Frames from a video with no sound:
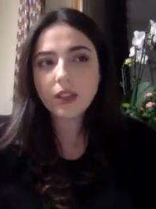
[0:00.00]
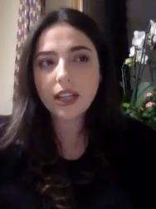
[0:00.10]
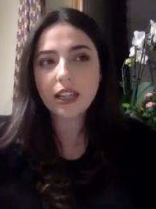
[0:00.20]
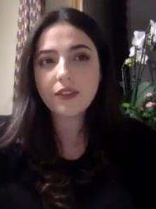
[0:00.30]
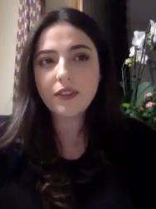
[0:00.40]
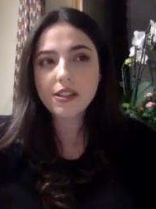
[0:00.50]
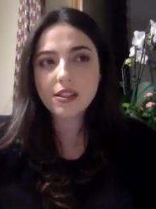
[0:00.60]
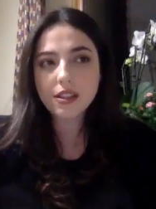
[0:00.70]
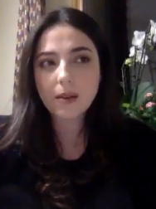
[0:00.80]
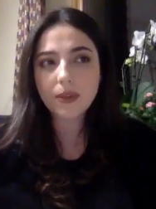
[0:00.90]
like if
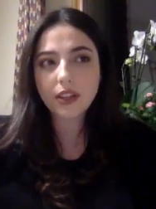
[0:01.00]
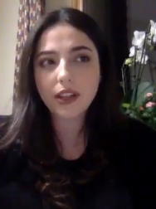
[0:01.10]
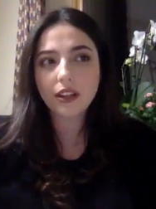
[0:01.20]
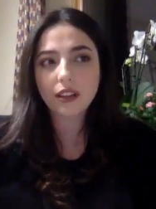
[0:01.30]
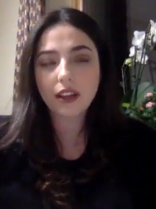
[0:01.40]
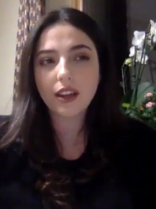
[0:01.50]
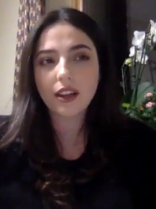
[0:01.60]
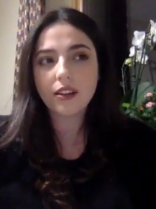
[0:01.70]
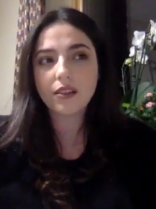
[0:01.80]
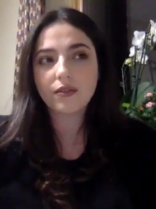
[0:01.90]
it's something that
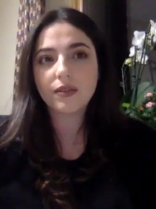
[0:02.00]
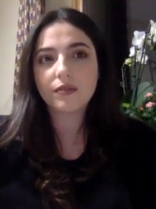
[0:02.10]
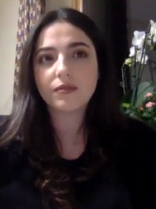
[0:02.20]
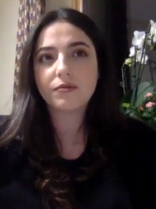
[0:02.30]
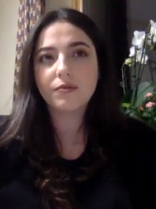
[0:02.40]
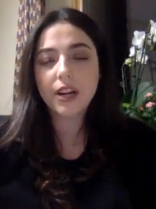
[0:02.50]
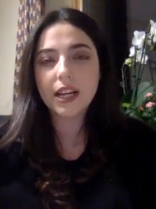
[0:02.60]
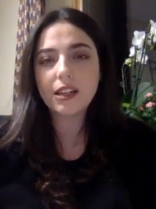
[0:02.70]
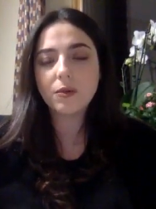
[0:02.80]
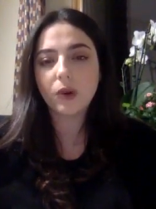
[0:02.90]
they
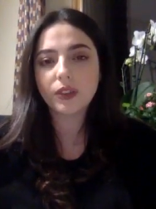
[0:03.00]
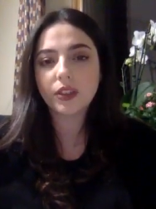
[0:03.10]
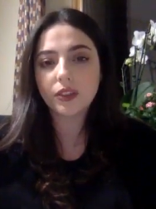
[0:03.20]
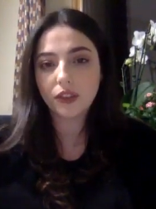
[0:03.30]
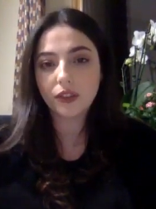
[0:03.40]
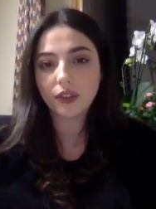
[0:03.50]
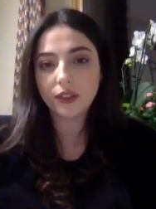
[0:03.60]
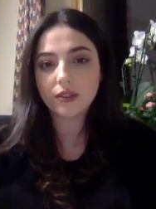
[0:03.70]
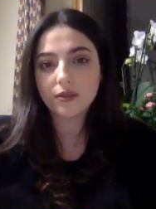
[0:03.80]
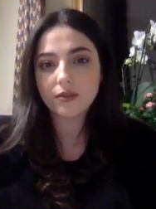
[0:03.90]
really wanted to
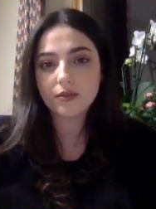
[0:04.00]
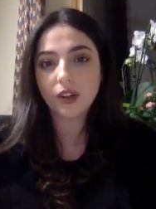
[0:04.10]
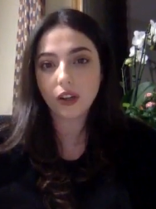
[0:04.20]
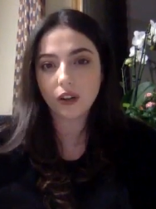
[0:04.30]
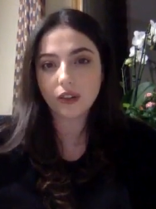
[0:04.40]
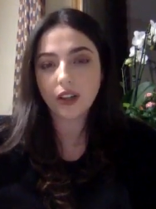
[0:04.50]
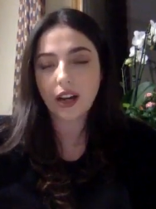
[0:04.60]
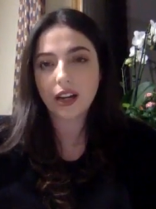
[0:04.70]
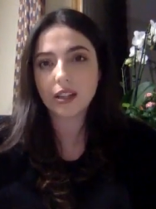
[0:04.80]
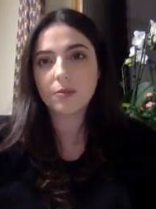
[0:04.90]
do for a long
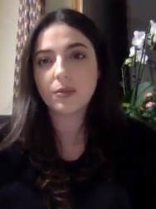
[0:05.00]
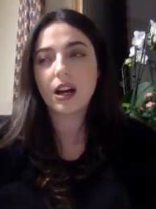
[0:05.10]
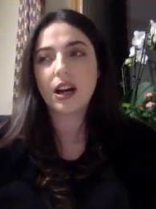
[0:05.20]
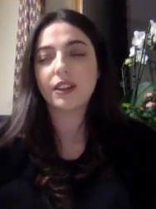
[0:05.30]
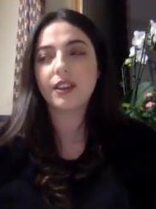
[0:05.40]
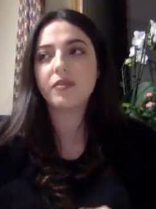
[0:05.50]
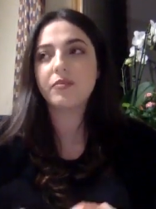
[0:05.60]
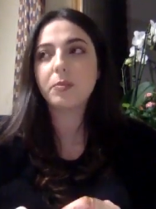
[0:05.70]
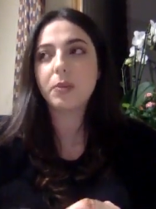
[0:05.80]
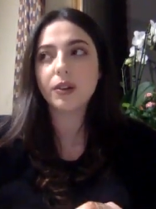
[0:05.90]
time and they've
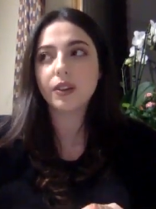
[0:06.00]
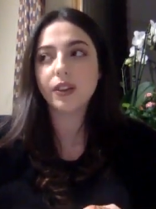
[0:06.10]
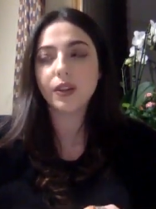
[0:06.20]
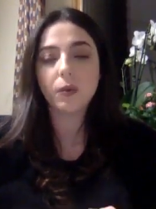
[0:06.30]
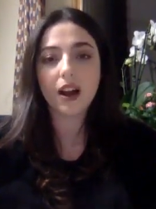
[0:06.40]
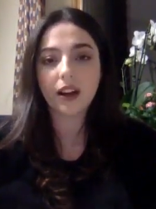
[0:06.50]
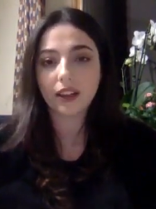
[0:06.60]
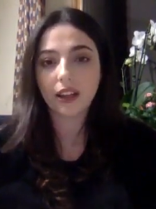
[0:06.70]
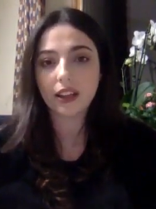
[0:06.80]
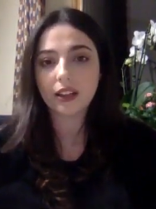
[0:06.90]
put the work
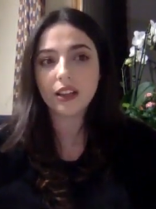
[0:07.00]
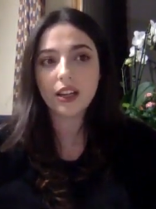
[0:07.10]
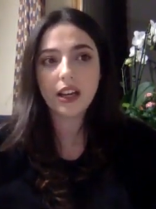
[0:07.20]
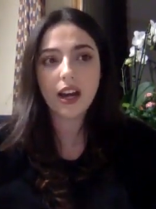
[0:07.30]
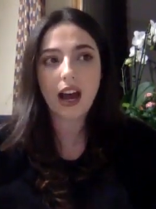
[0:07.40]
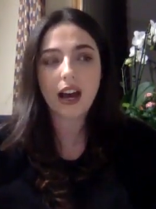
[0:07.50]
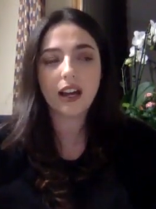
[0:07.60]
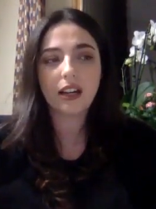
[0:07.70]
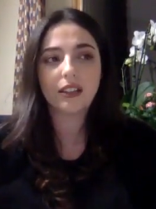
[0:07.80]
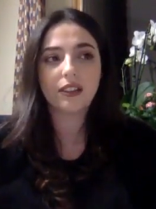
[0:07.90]
in
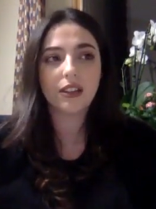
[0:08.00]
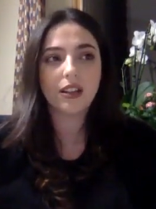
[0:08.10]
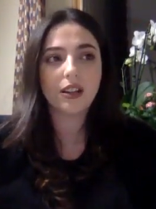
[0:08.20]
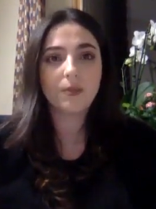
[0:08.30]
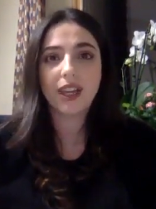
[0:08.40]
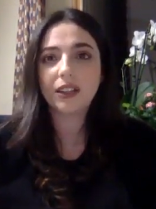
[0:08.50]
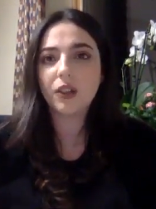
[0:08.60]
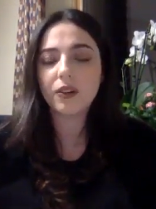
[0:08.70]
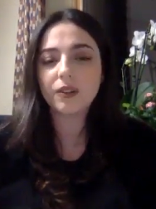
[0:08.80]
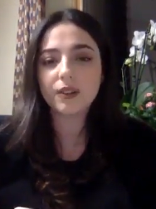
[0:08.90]
and um, they
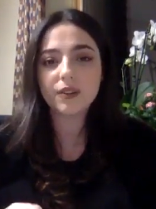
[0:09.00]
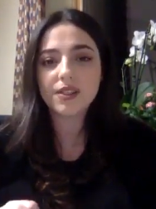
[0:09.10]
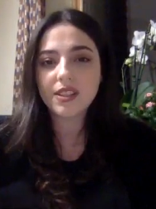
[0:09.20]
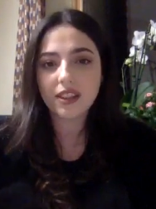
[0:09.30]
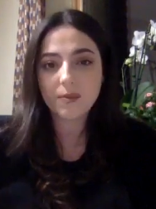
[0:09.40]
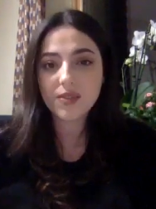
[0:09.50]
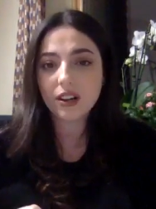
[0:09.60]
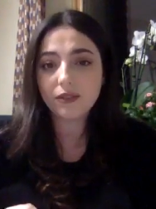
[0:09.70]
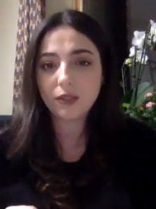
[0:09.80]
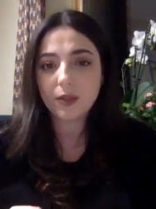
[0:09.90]
don't see
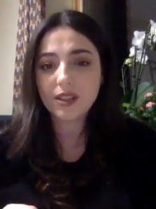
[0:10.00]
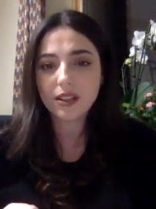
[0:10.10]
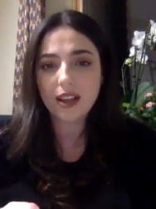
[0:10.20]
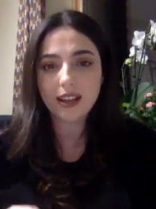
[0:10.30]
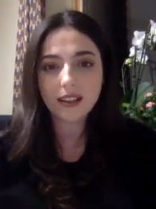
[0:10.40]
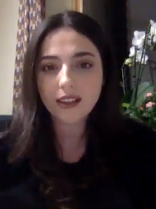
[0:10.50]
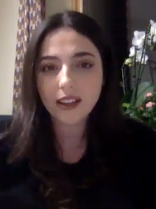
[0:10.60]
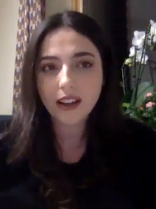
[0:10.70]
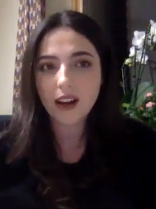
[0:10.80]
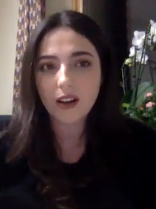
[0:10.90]
themselves doing anything
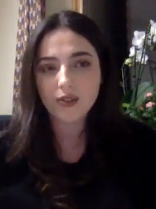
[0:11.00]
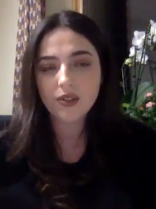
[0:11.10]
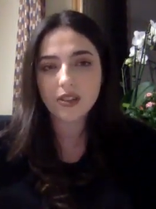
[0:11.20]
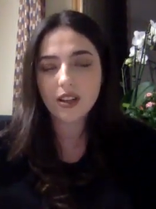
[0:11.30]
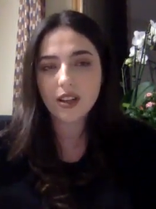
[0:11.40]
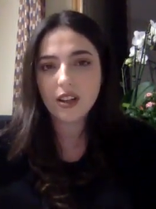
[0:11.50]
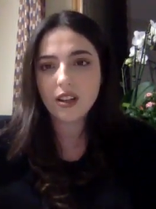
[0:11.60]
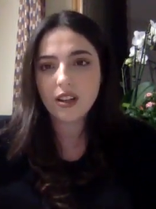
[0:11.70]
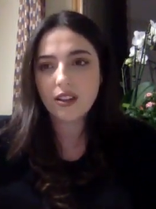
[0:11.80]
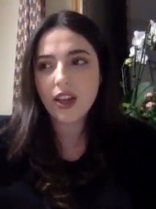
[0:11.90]
else,
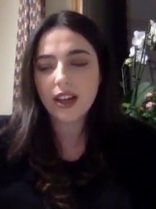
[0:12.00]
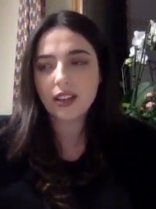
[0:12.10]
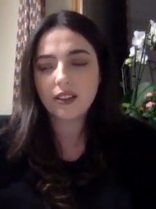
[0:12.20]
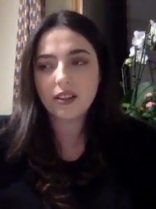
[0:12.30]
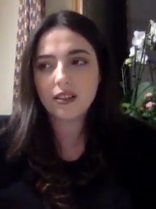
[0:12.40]
then